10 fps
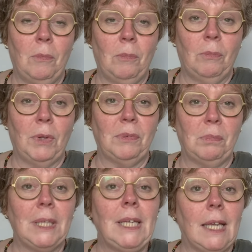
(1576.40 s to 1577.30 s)
what
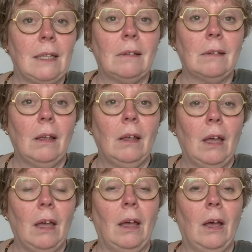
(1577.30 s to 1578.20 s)
Brigitte
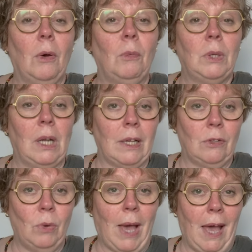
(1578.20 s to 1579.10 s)
would like
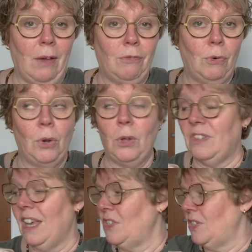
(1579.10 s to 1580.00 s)
to have for her
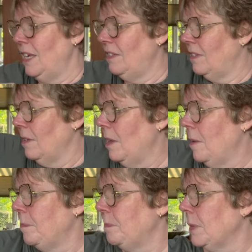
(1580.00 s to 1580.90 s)
test knit.
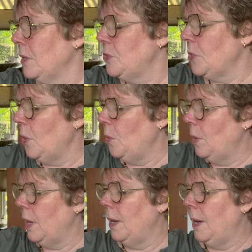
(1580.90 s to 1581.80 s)

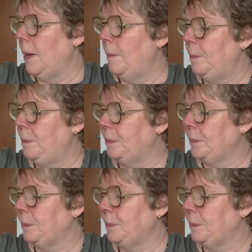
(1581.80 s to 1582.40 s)
So I'm